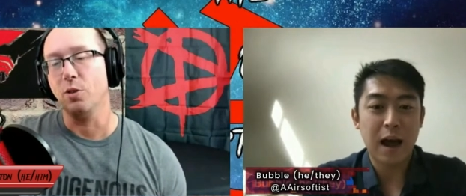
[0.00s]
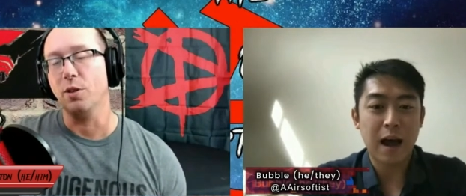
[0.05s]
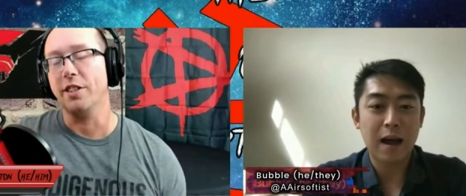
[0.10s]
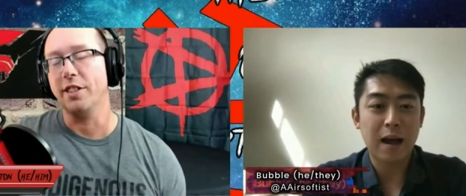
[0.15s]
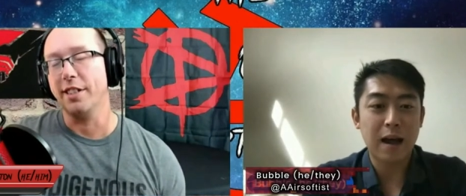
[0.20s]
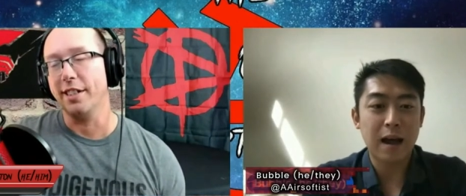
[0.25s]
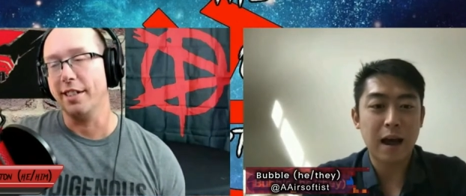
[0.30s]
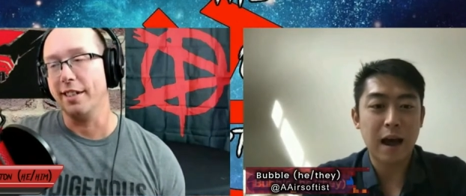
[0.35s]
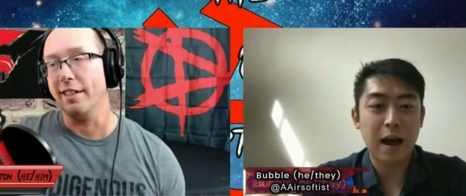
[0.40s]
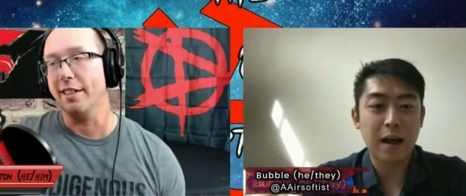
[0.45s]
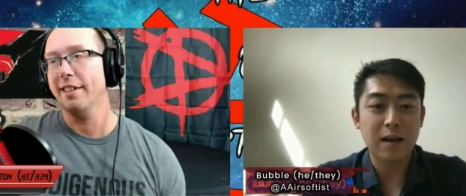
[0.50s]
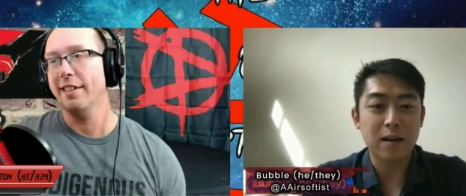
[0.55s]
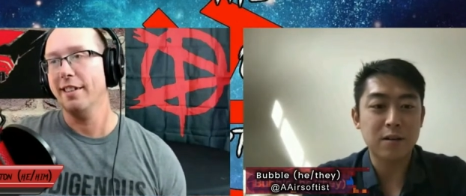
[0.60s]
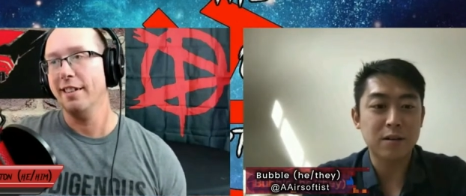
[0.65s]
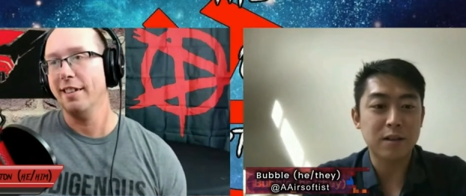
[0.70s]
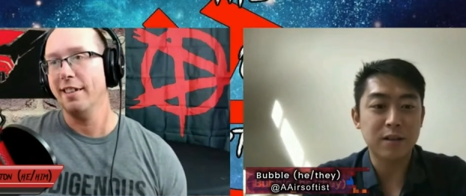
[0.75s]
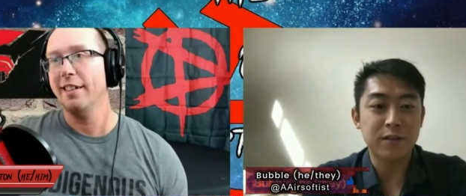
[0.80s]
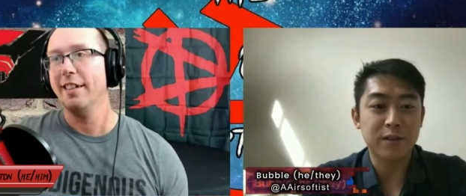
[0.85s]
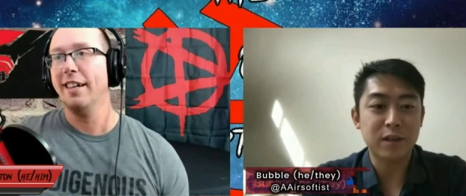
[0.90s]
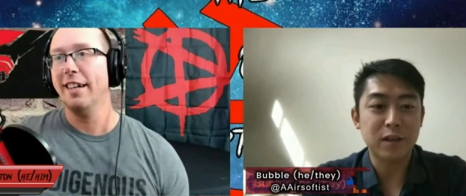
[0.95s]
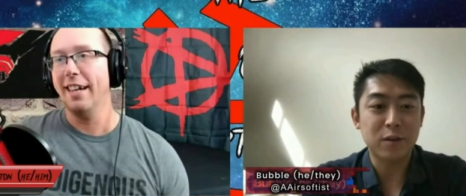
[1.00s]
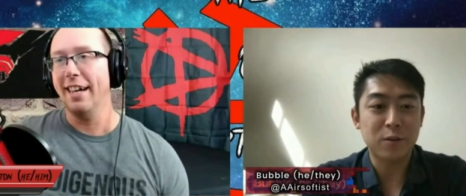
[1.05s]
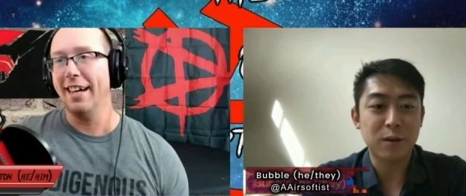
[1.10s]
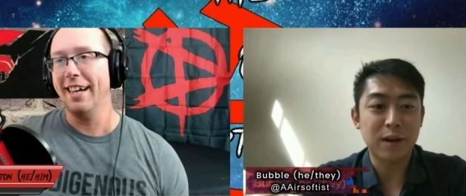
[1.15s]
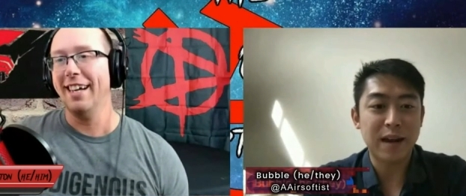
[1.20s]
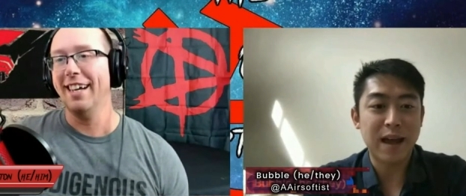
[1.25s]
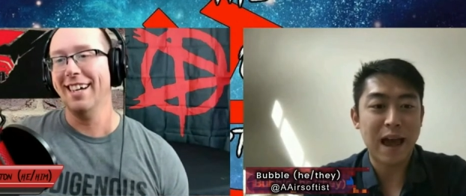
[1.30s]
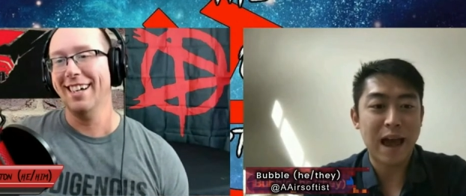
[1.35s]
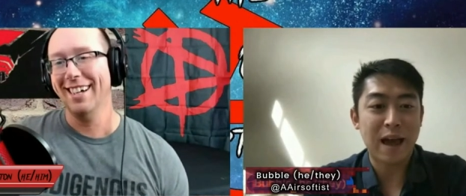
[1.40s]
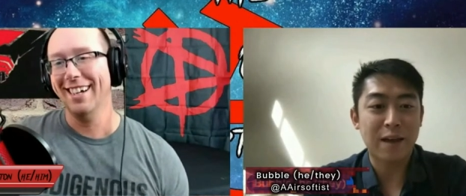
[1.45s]
Speaker 1: Holy shit! I, I don't
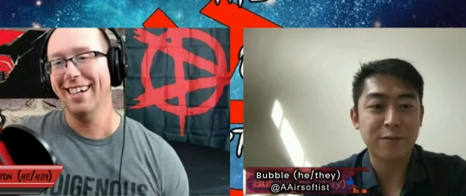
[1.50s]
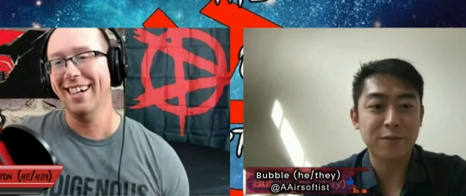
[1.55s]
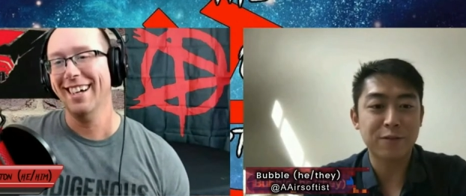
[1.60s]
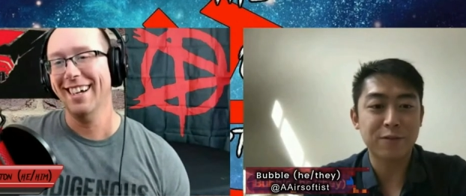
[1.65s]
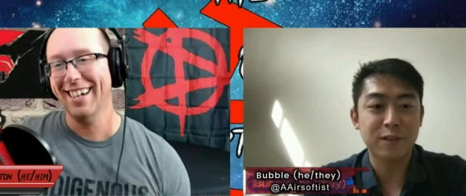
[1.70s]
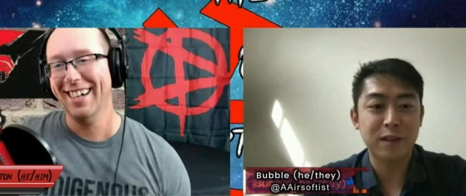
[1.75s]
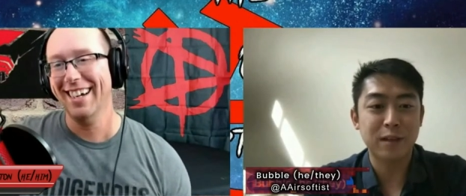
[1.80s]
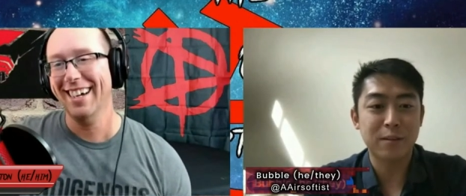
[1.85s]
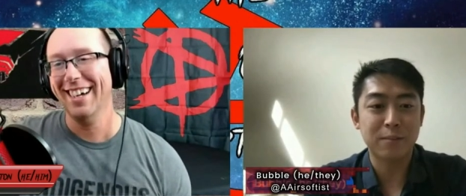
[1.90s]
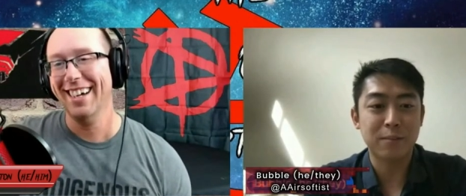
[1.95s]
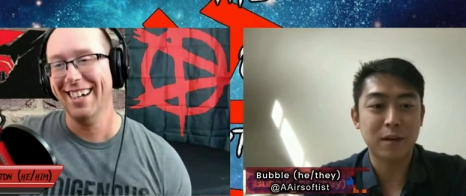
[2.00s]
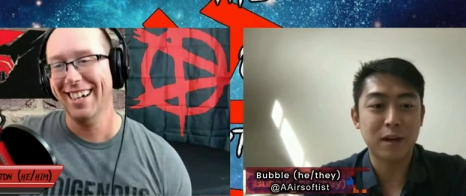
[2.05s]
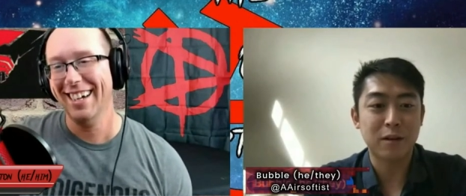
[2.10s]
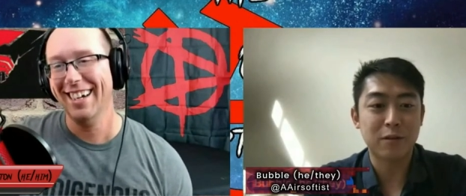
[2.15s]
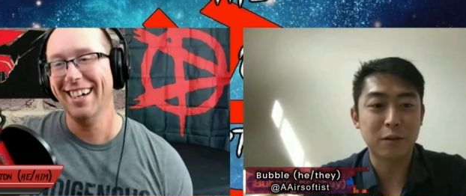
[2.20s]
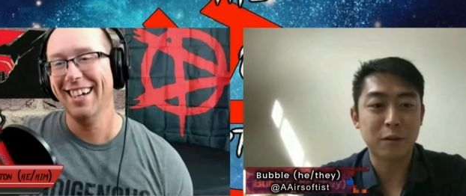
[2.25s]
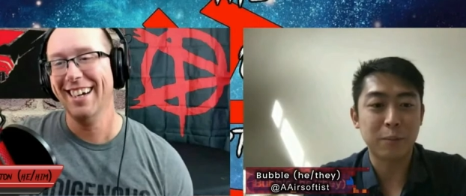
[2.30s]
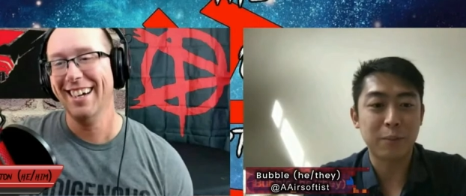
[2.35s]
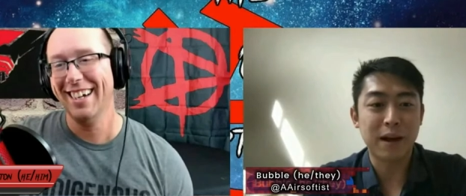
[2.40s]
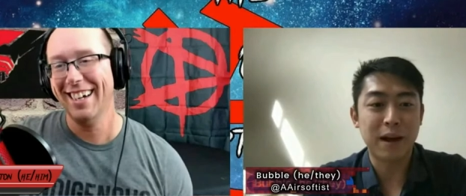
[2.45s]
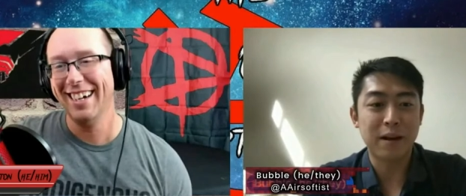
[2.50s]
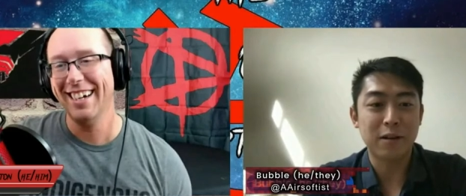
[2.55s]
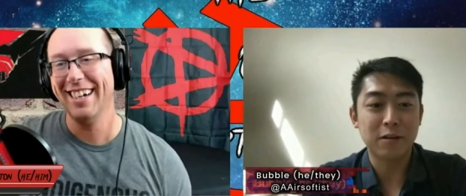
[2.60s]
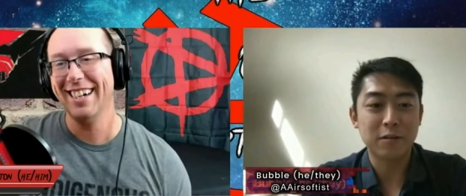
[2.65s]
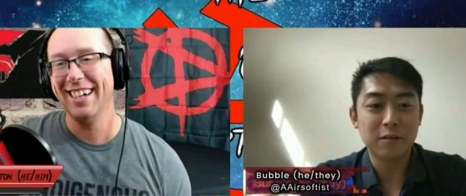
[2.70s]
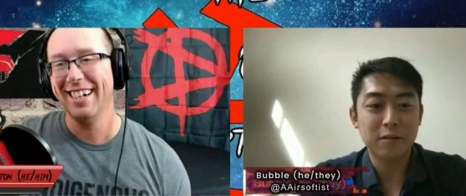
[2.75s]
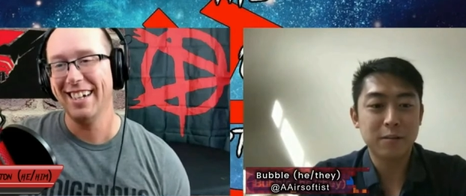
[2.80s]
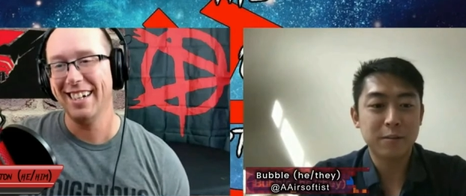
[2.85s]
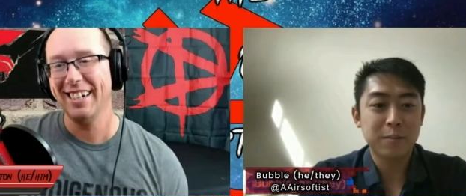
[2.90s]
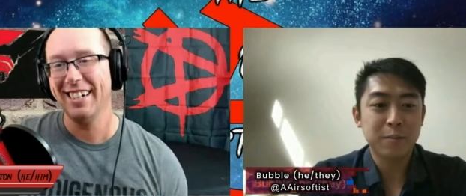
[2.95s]
even know what half of them are
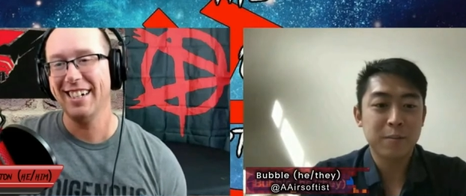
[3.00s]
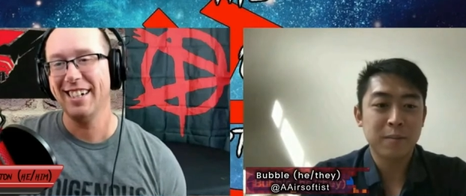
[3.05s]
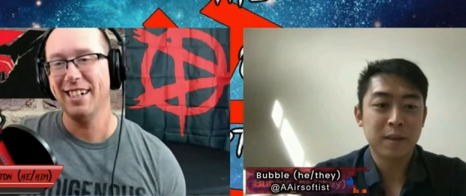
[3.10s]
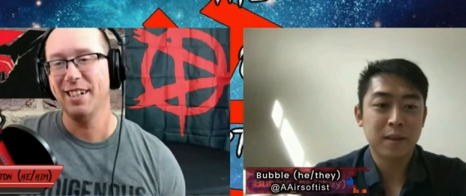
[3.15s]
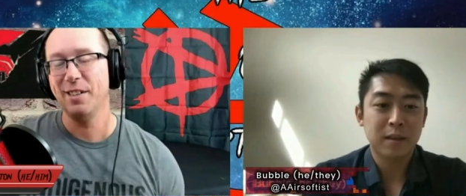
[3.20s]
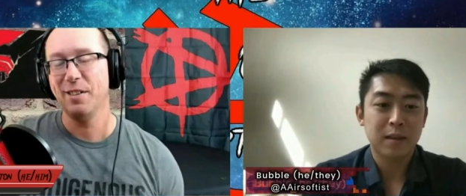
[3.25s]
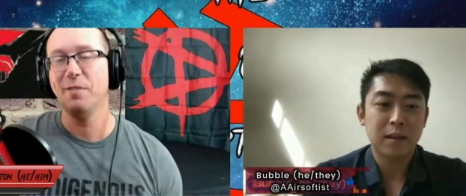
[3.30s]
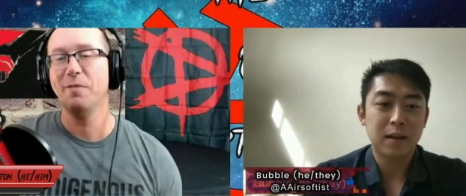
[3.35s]
about.